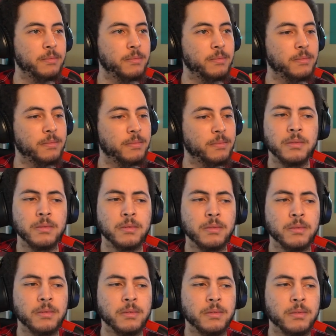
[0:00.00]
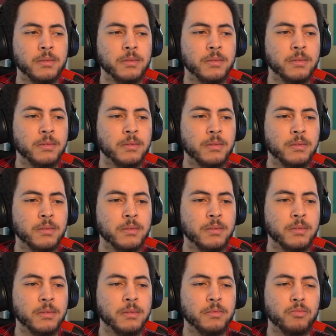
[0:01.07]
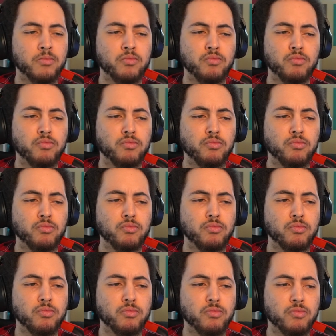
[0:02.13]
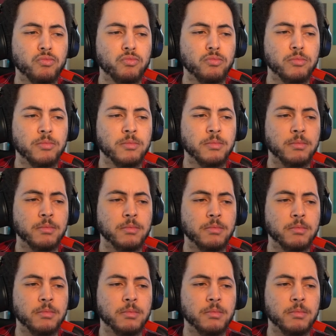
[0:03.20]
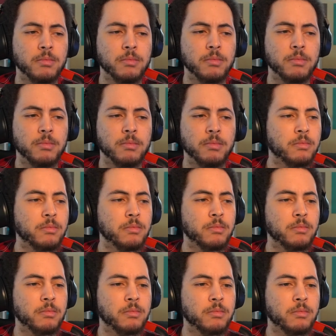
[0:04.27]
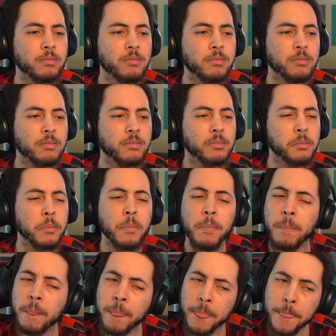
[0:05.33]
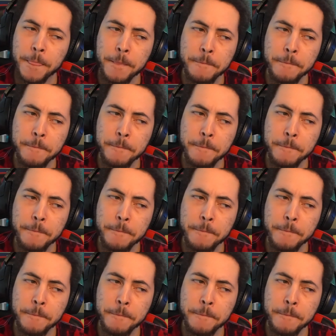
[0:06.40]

[no speech]